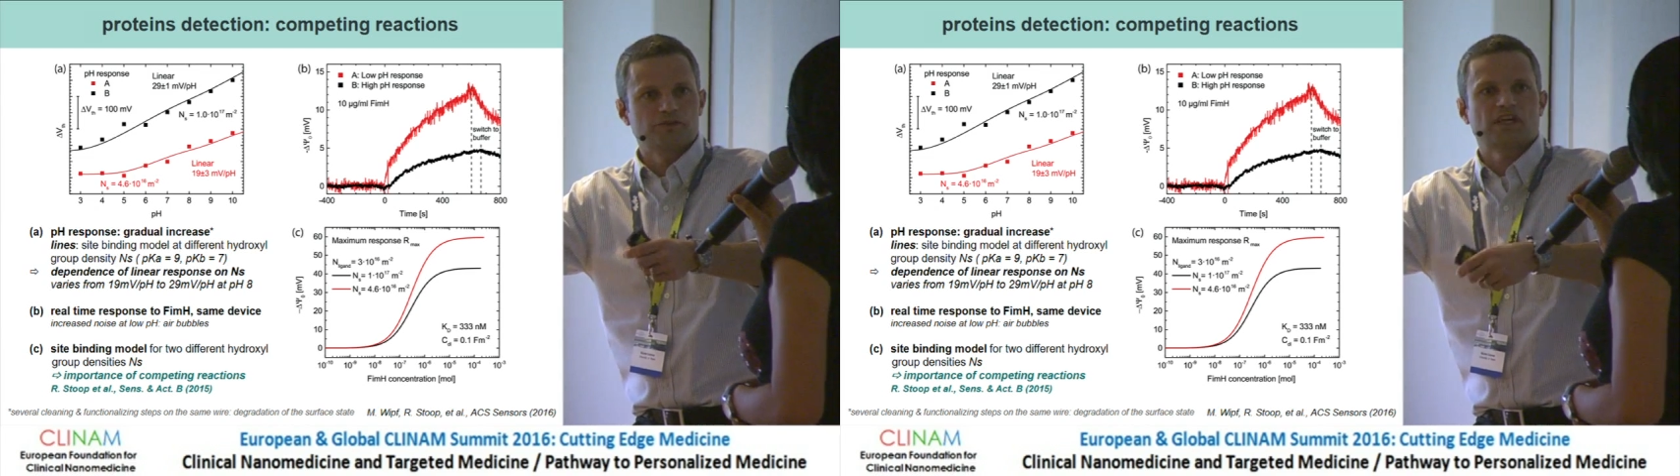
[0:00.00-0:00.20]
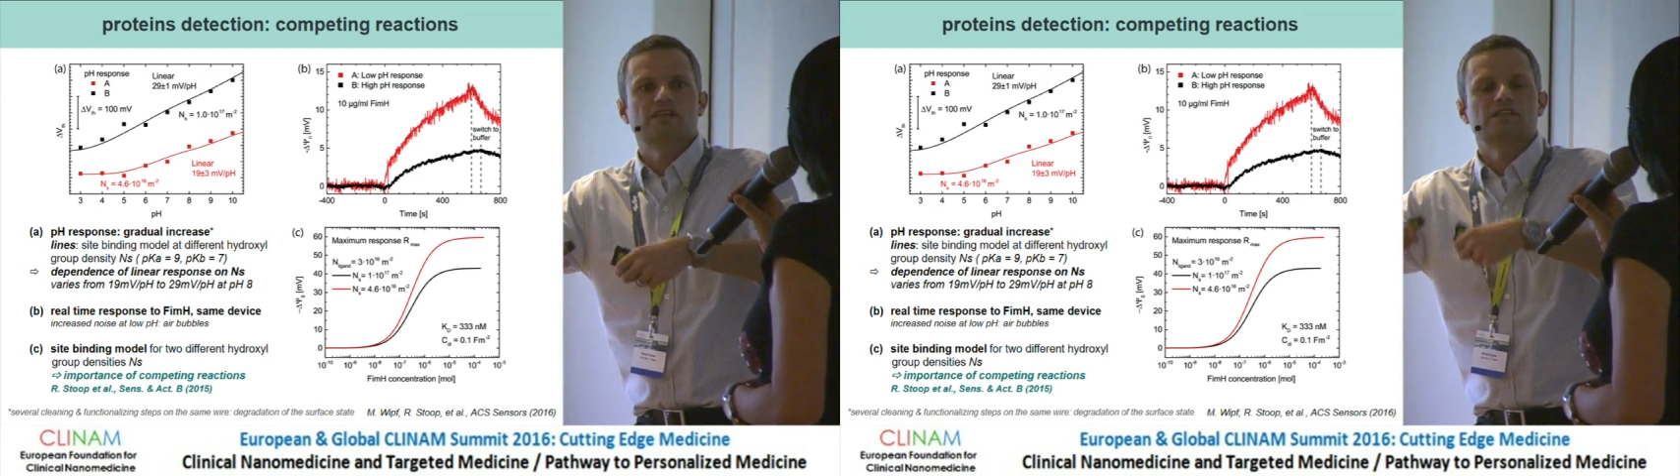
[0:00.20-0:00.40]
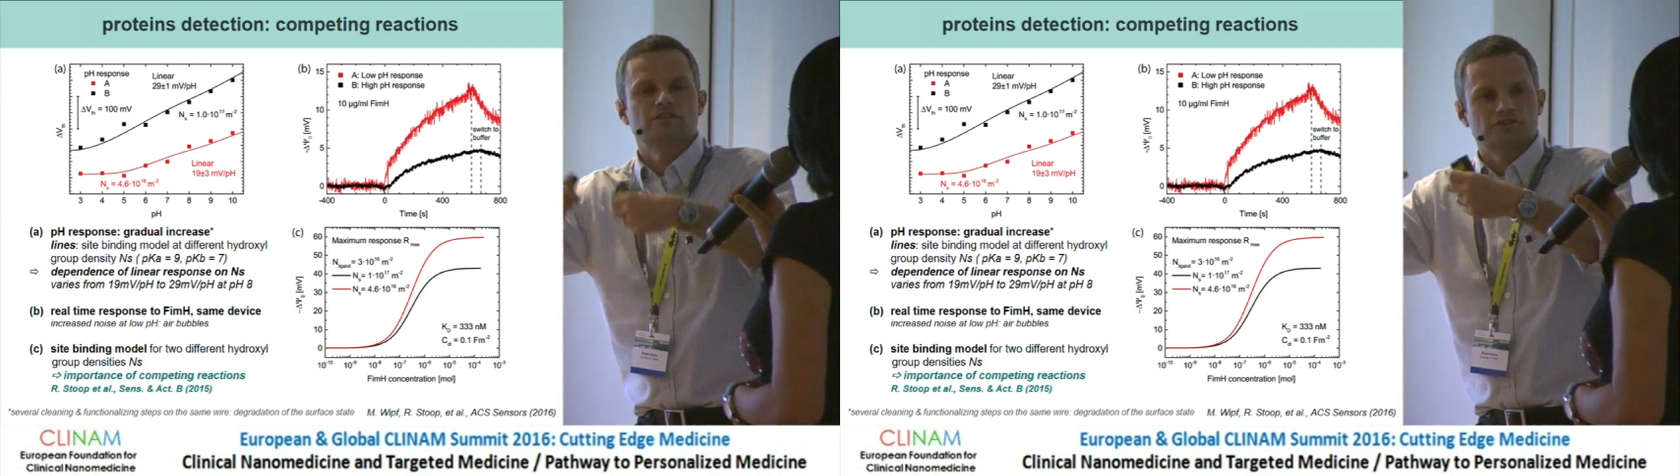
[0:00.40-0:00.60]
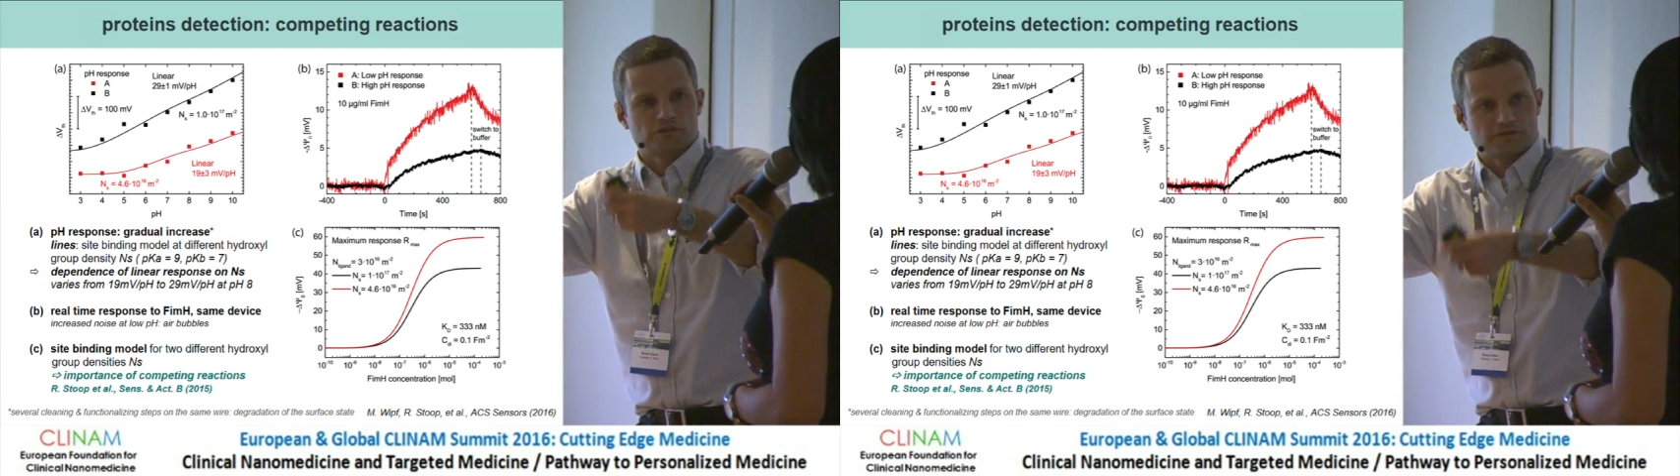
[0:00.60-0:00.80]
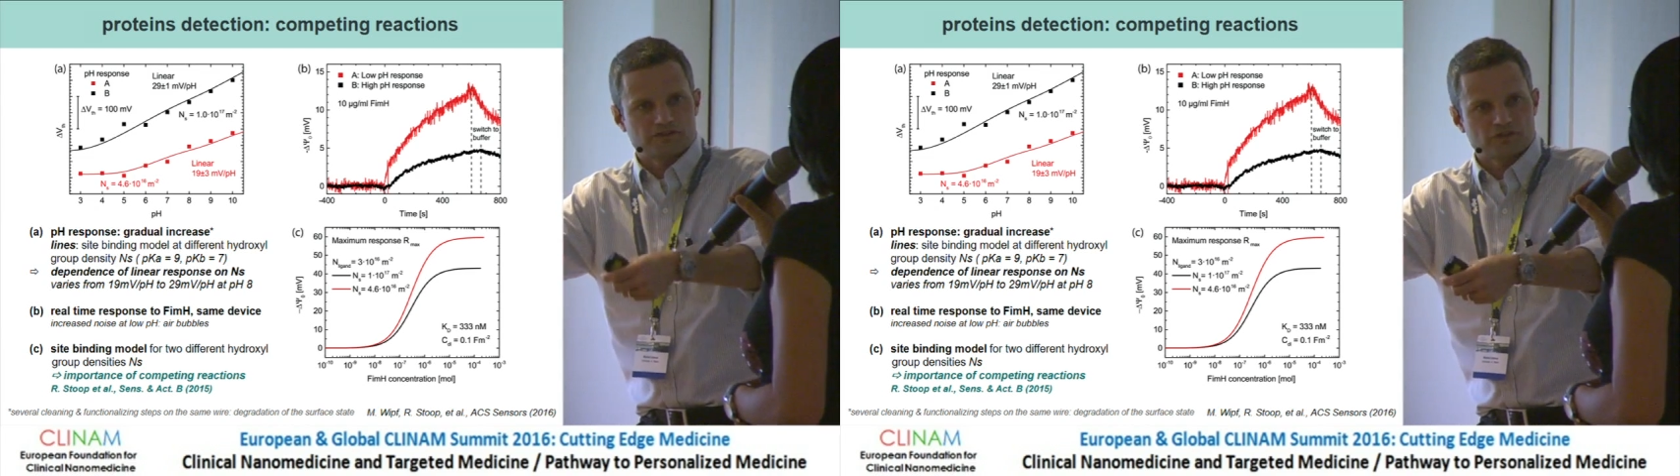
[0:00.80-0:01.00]
we calculate the
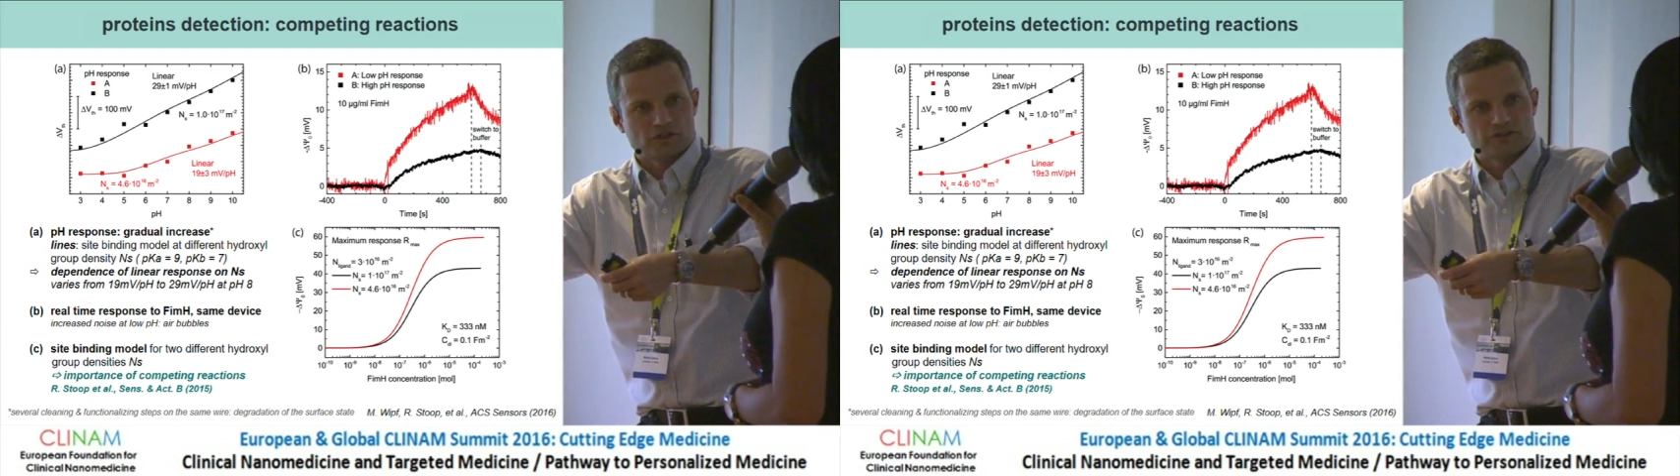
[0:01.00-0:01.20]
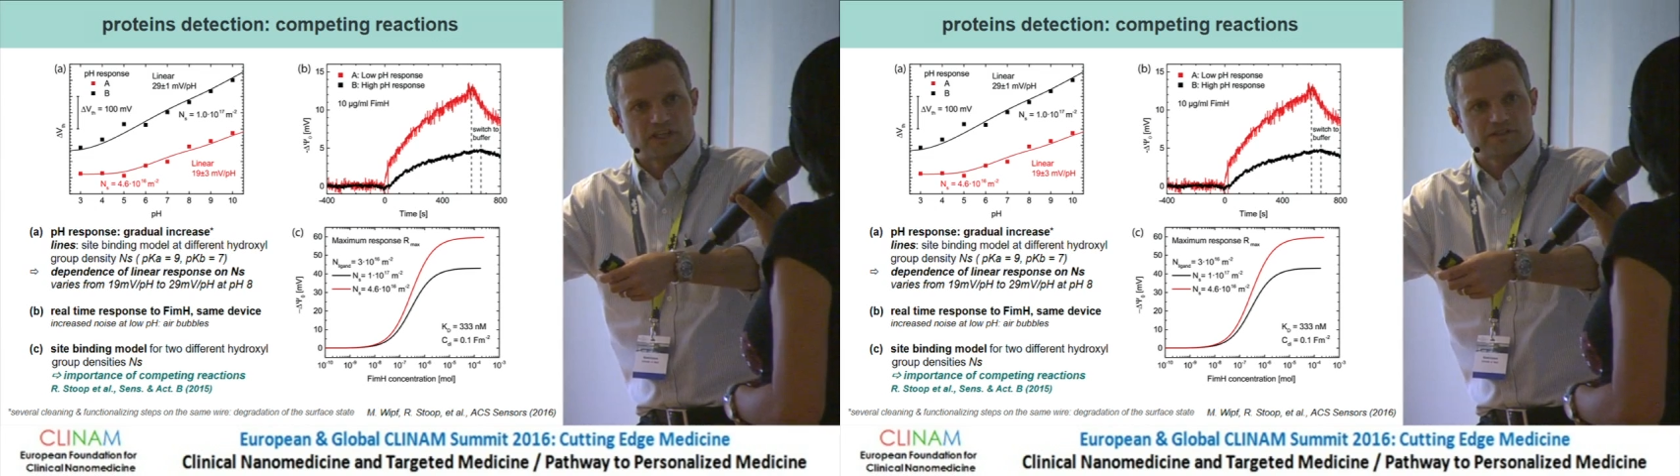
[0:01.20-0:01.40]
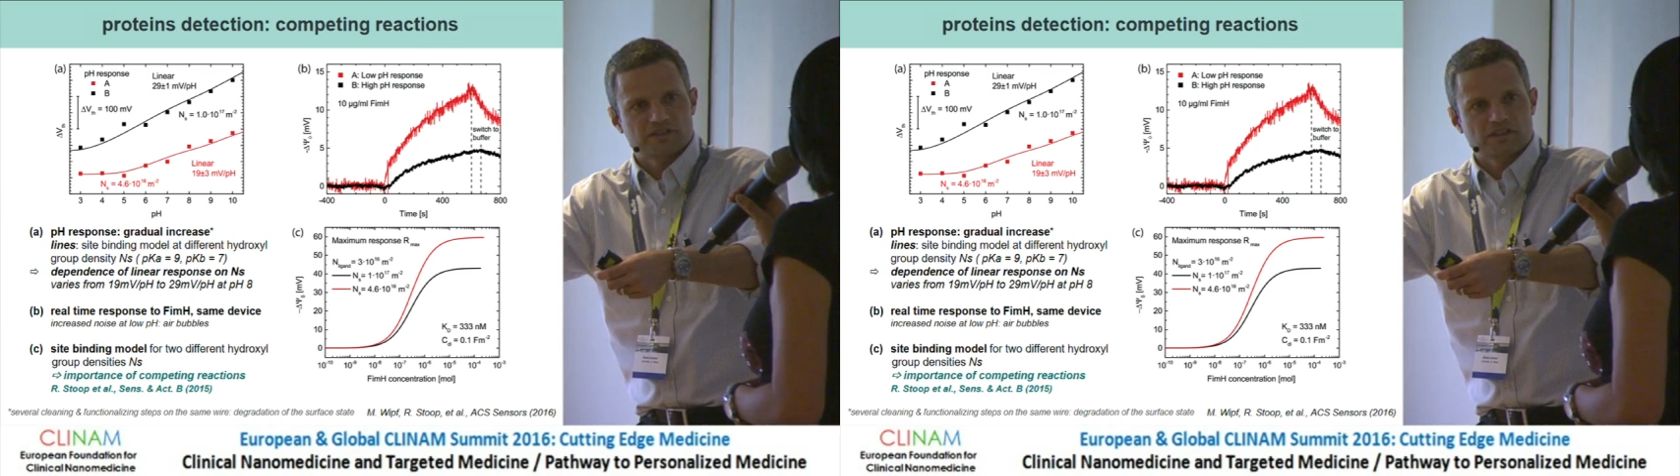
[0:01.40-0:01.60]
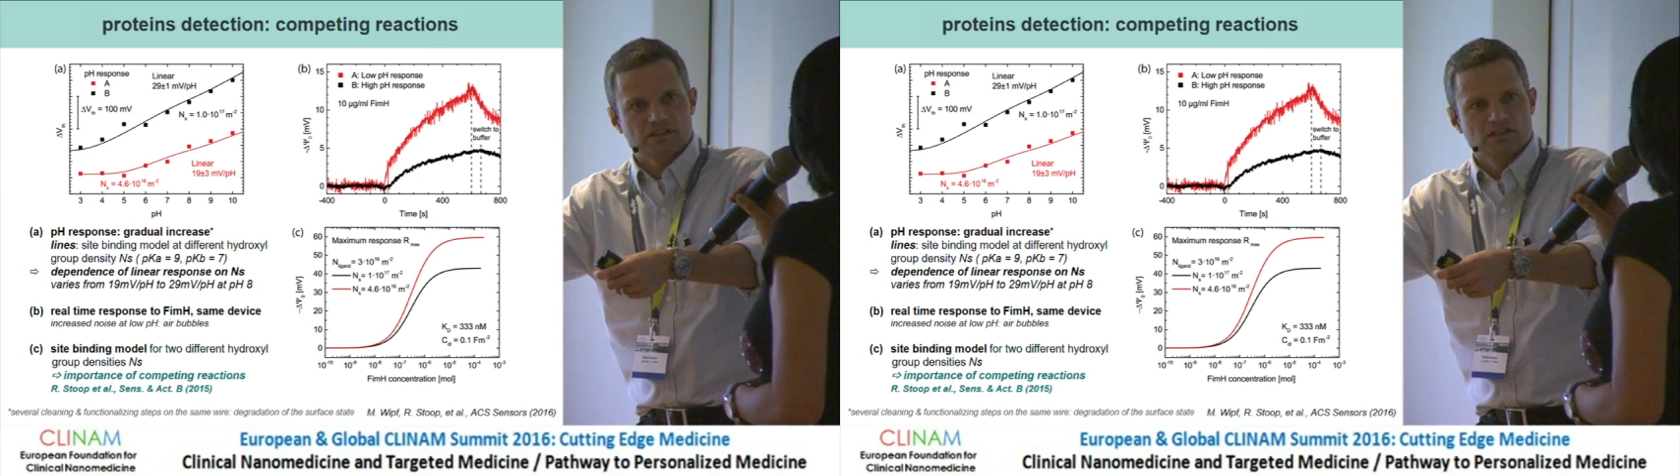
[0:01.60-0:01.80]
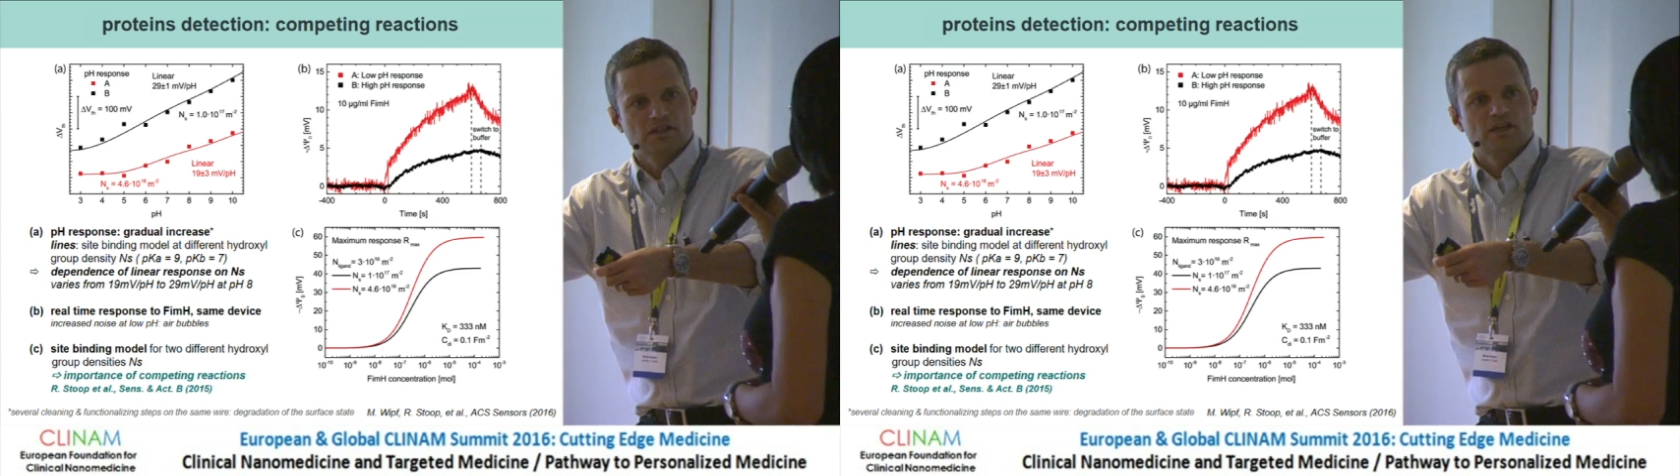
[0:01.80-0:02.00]
surface charge density.